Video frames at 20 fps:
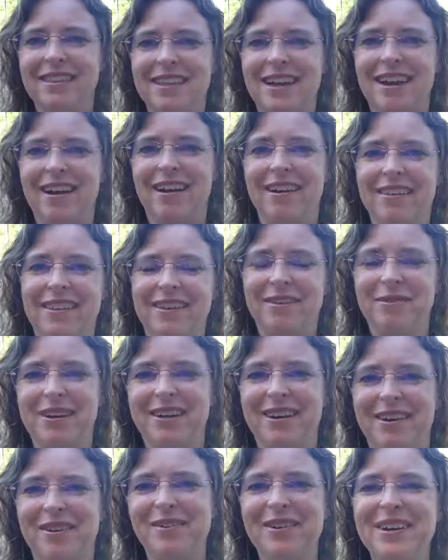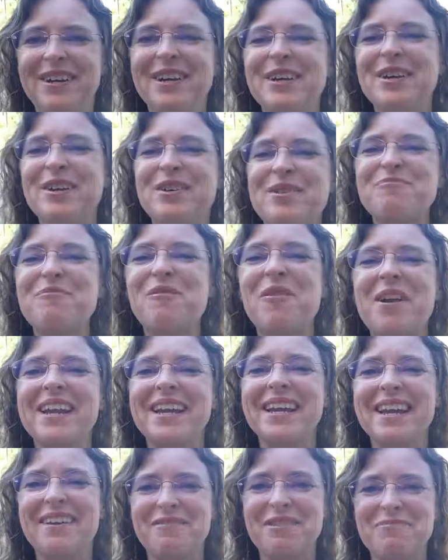There we go. Good
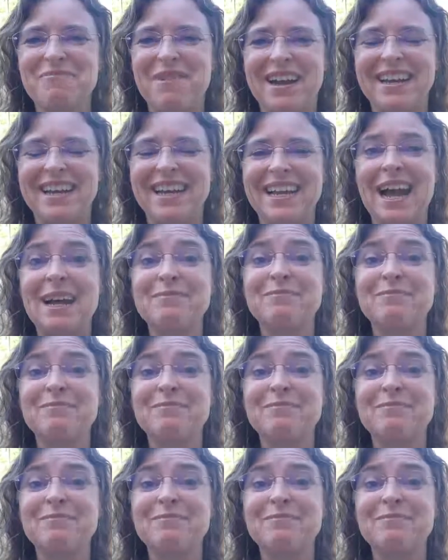morning, everybody.